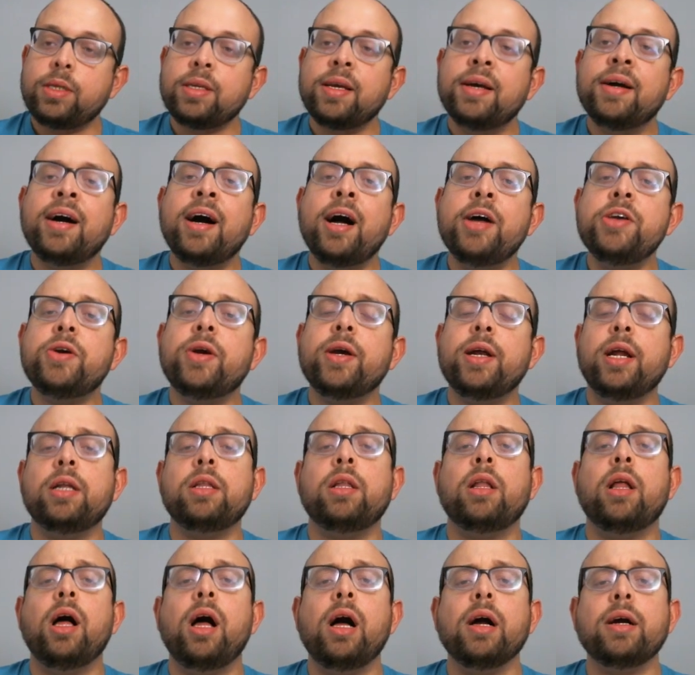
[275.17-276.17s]
You can
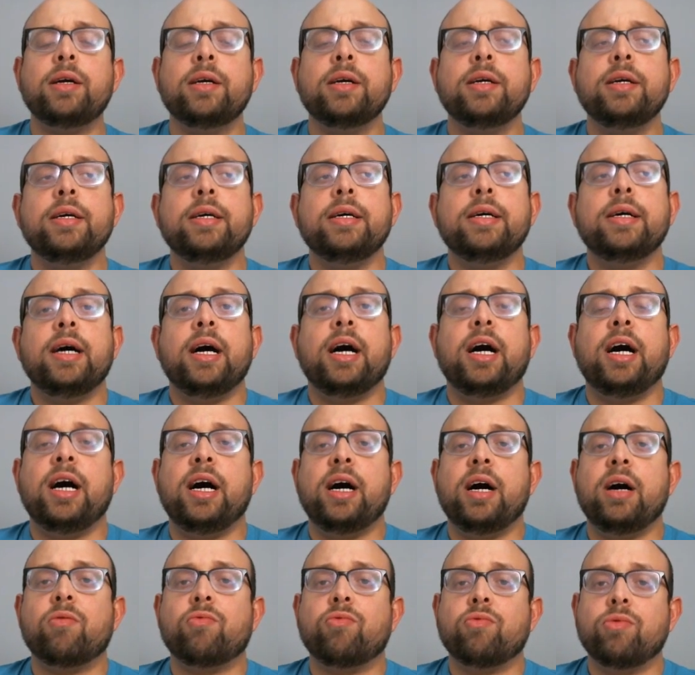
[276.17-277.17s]
unlock
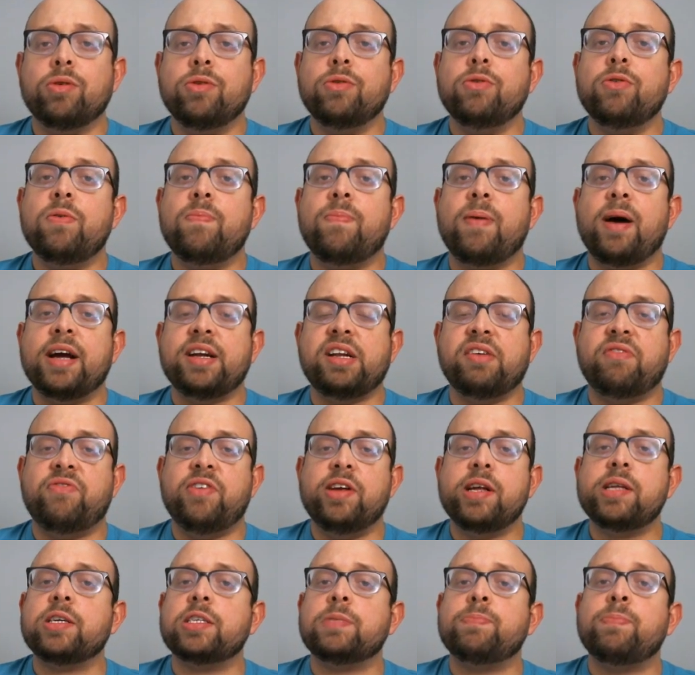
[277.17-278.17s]
Rue by
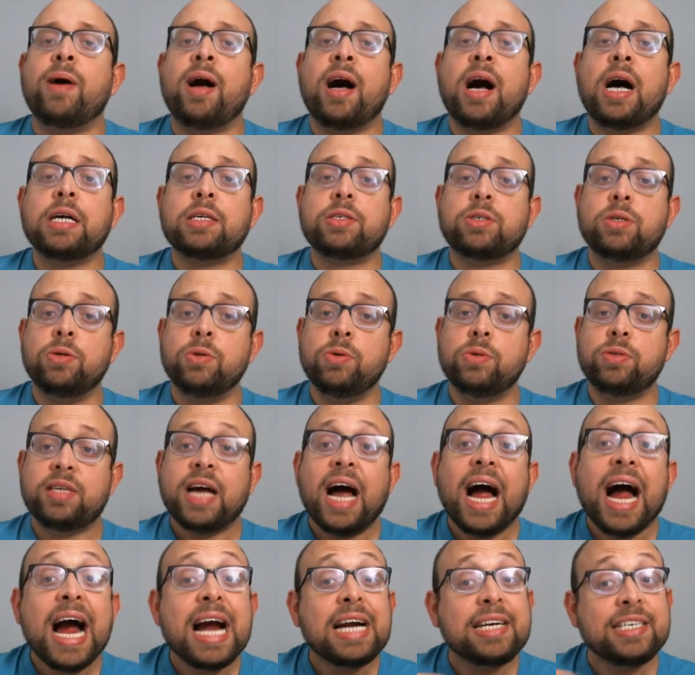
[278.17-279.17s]
defeating this boss who's
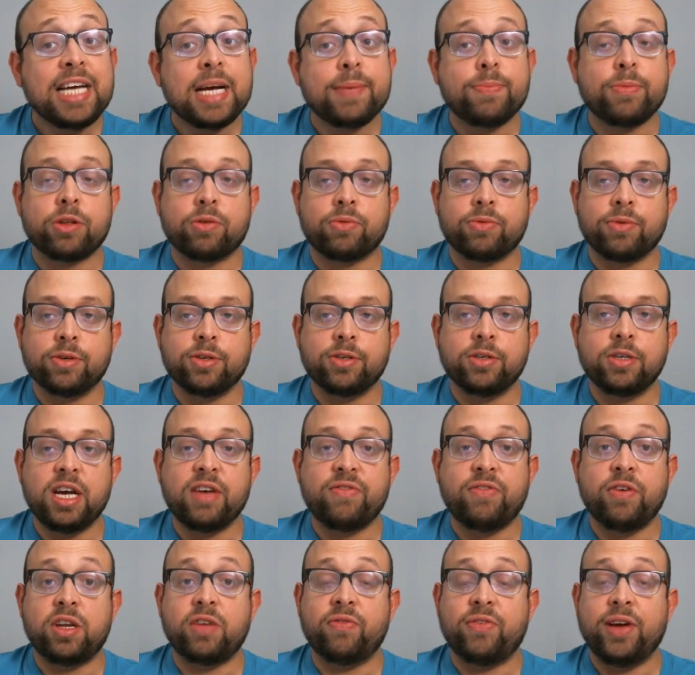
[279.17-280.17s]
tag team with Rue
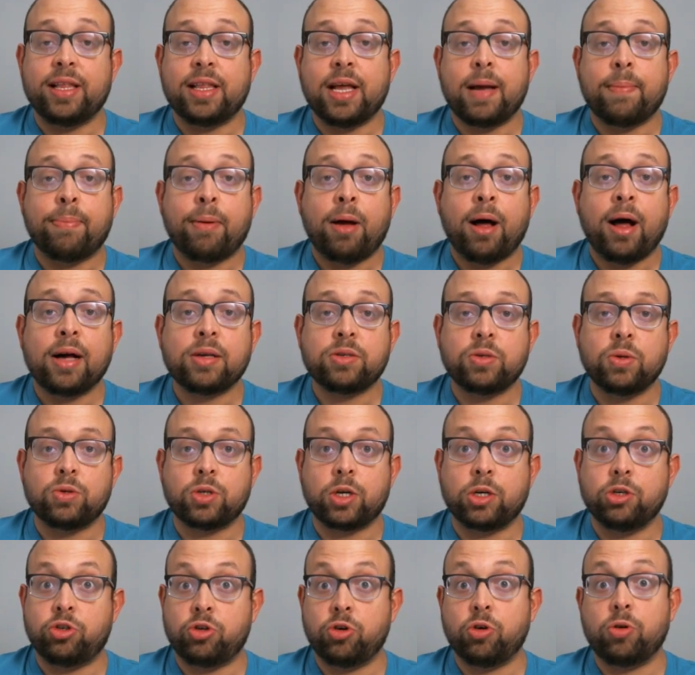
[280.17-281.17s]
if you defeat that boss who's
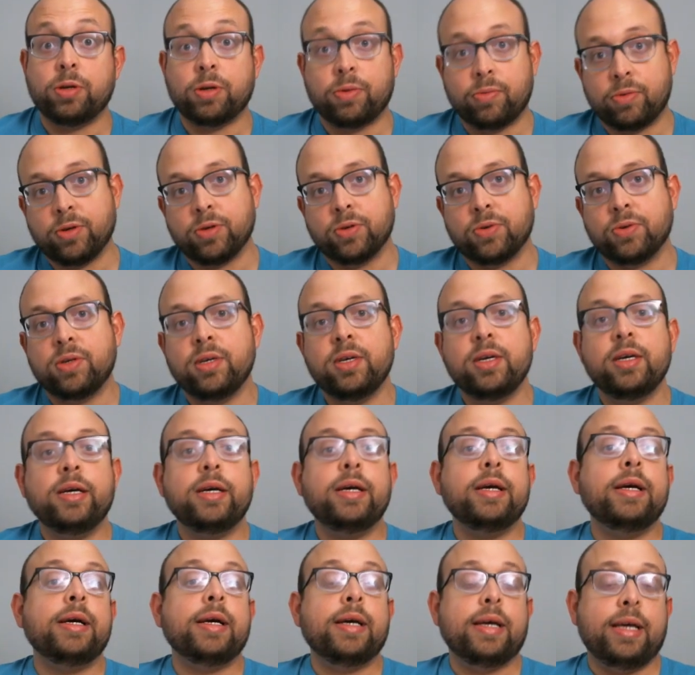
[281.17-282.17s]
controlling Rue.
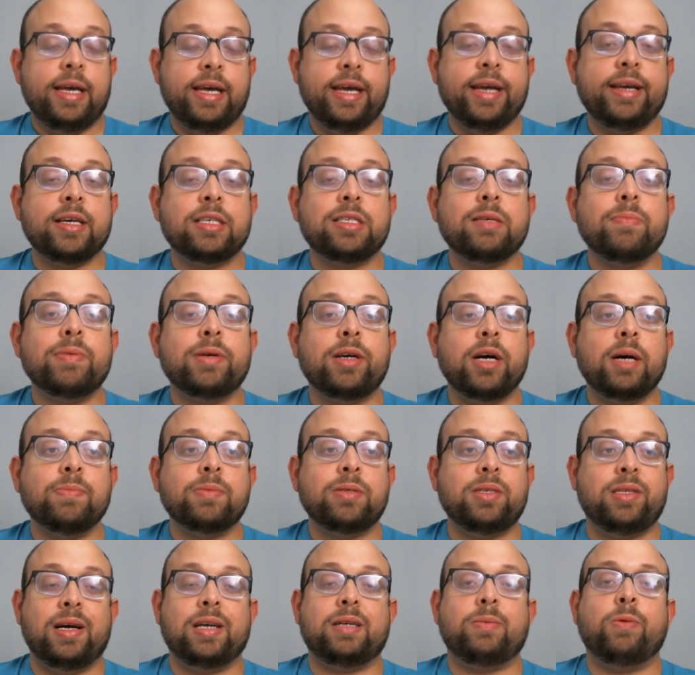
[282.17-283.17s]
He doesn't become
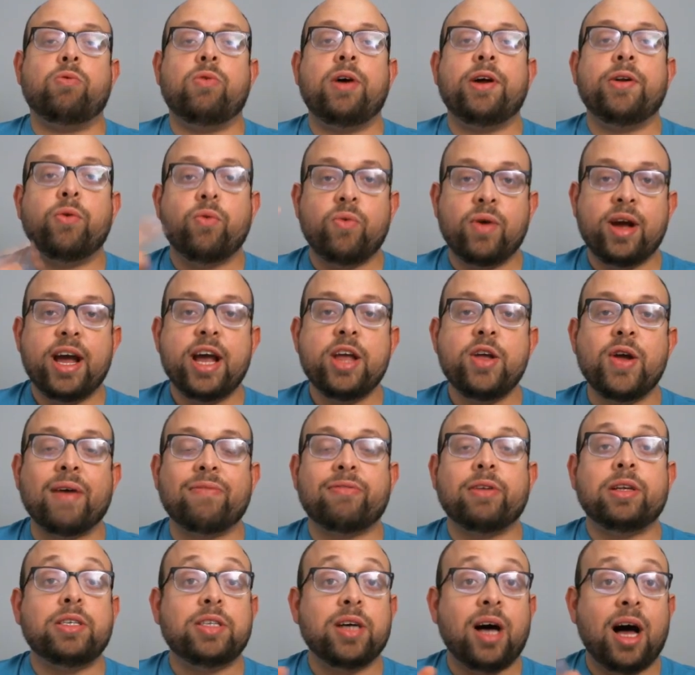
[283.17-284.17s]
selectable right away. You have
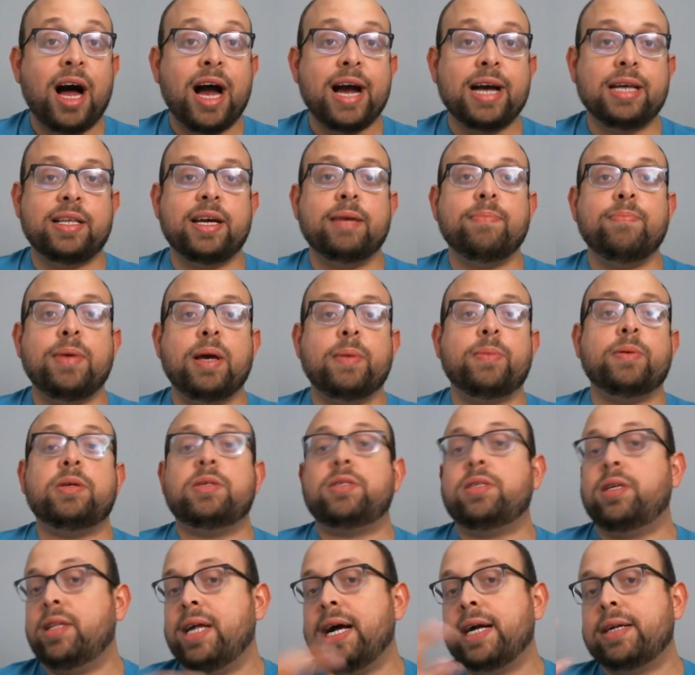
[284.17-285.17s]
to die and then be able to
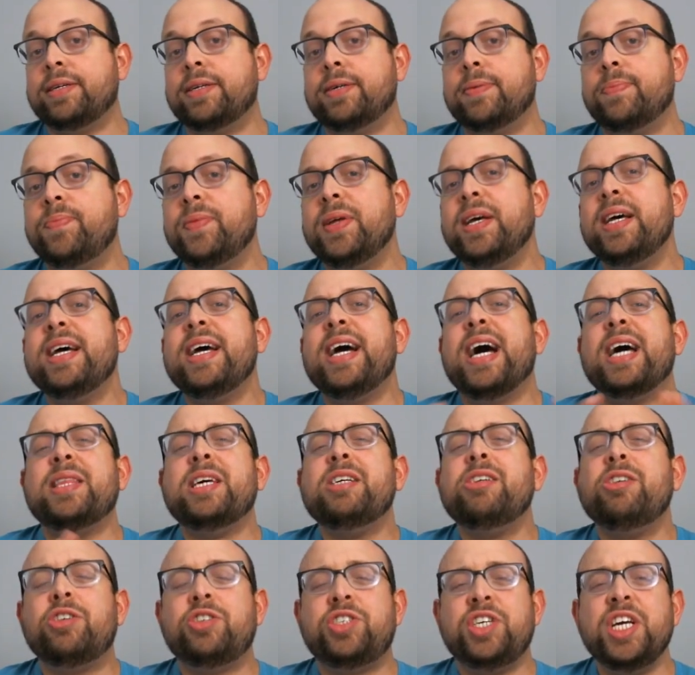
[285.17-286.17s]
select him. And
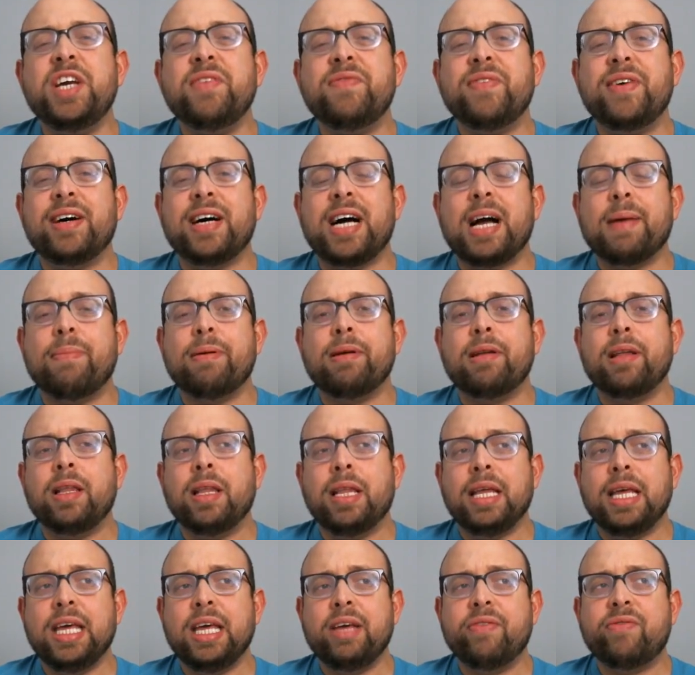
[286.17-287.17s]
then Shiva, I
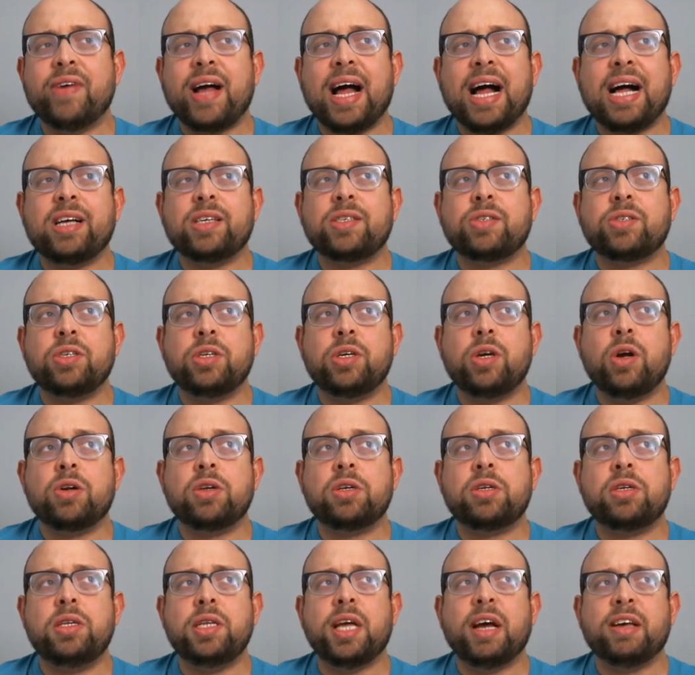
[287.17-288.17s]
believe, as you
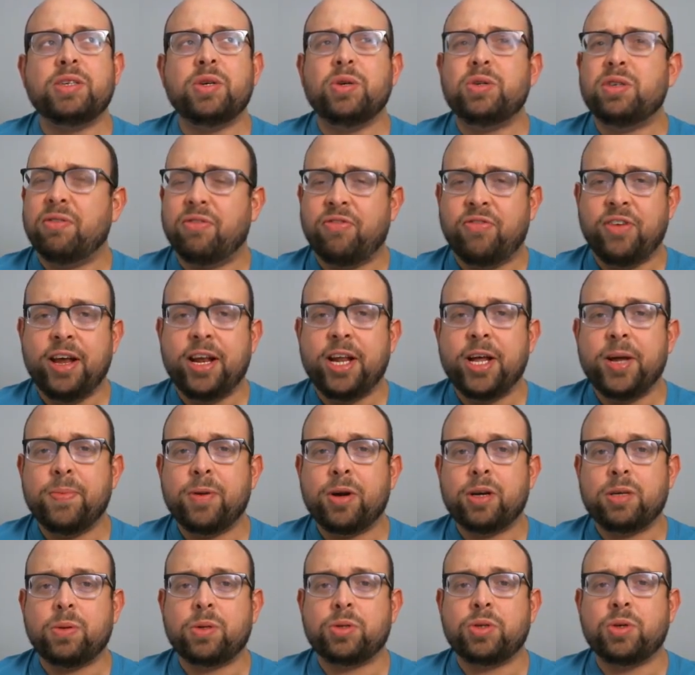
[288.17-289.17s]
defeat him,
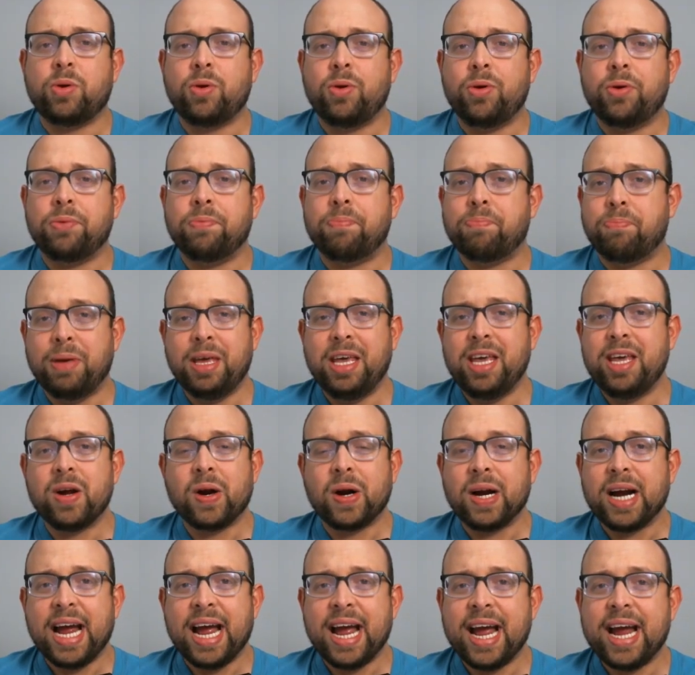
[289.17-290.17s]
you're supposed to hold B
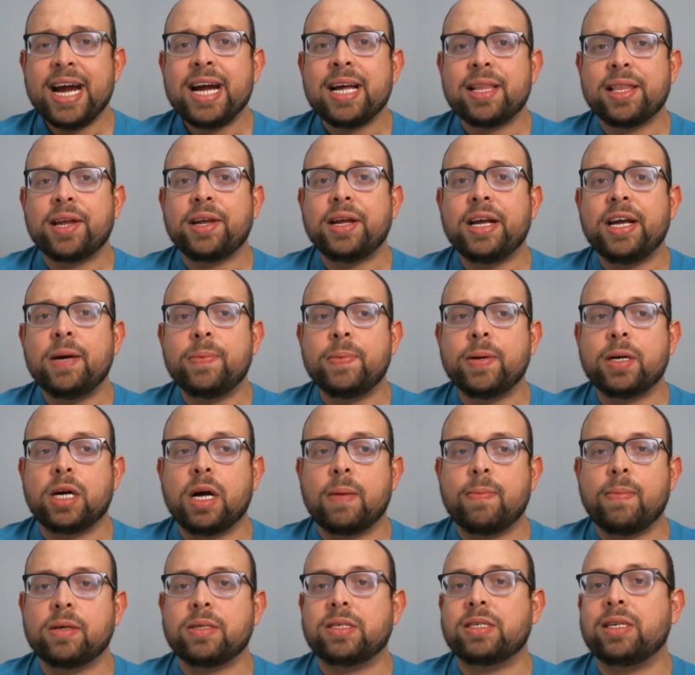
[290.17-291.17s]
or A, and then he'll
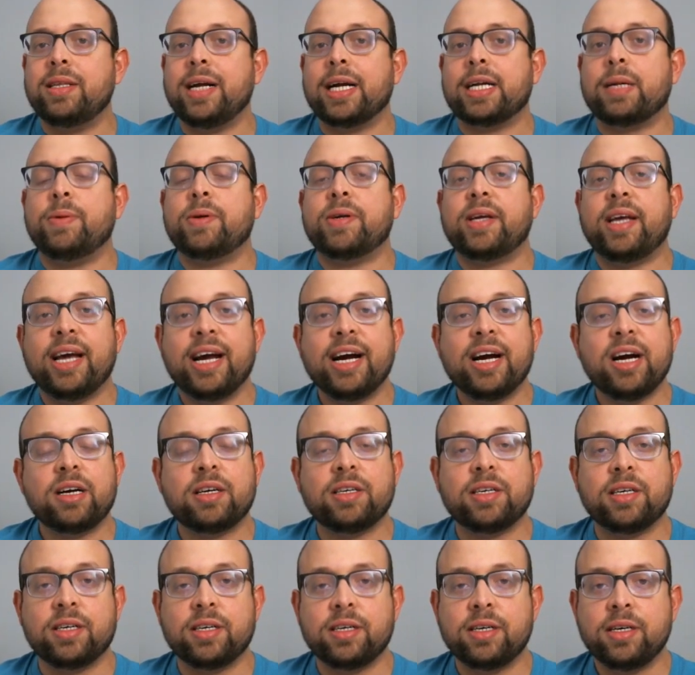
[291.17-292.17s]
become a selectable
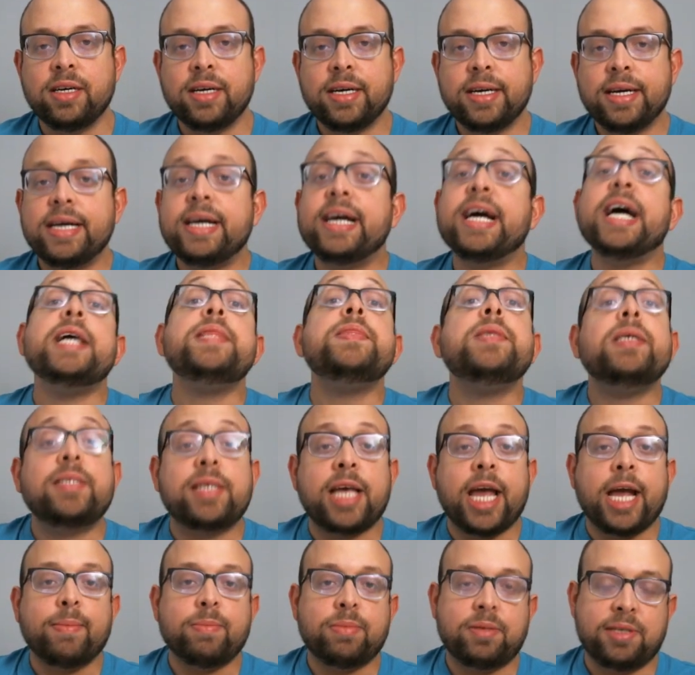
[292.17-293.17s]
character in the
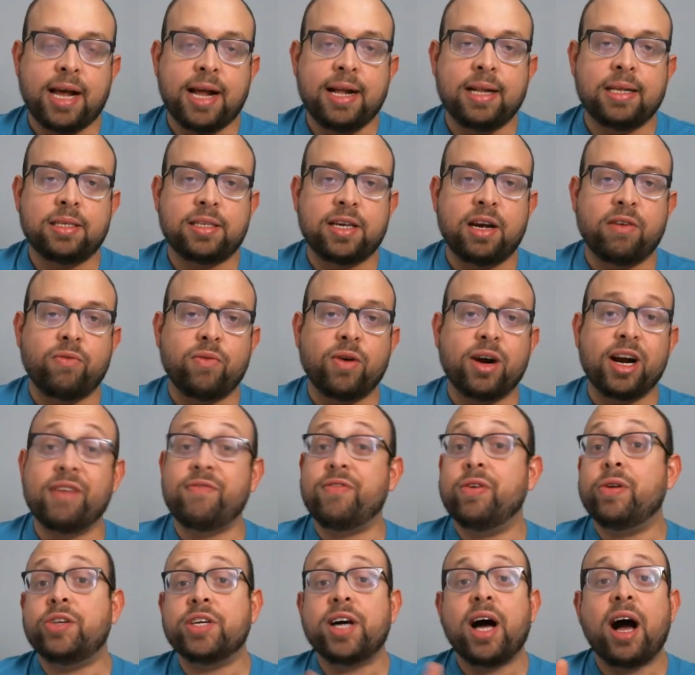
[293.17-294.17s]
same sense of where if
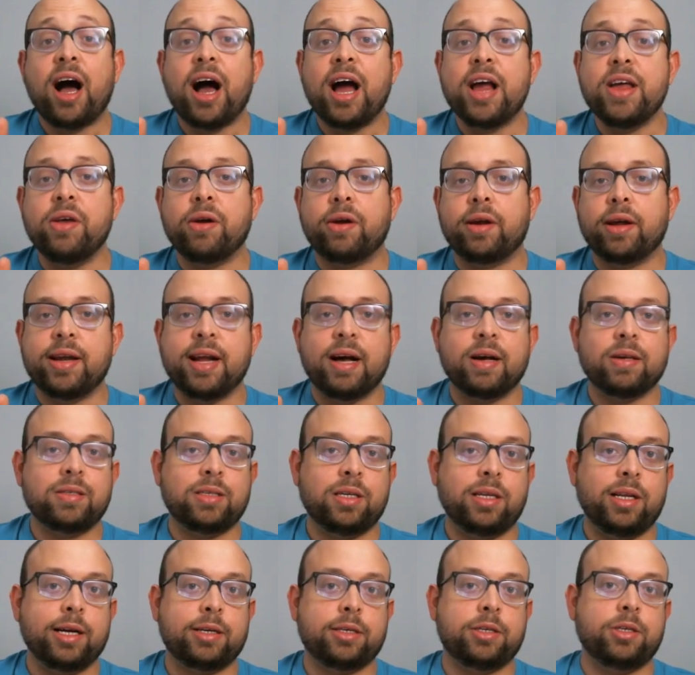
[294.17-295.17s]
you die, you can now
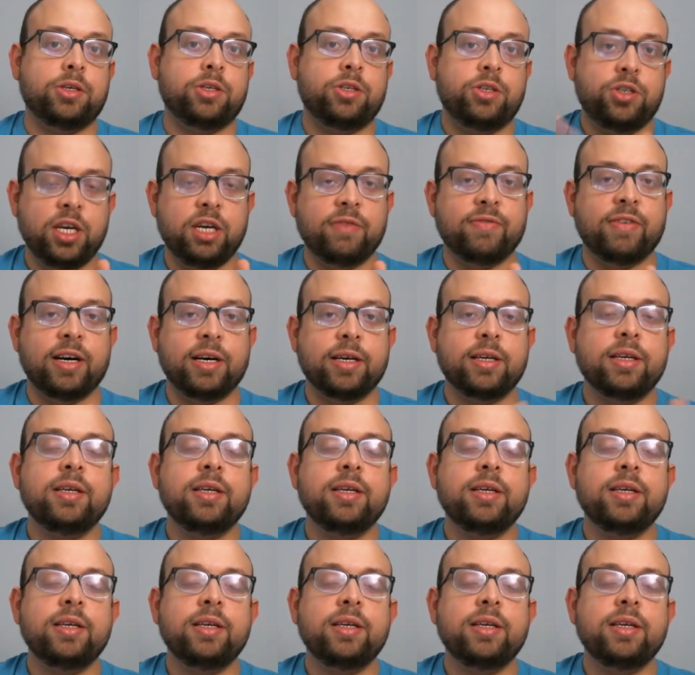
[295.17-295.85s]
select Shiva.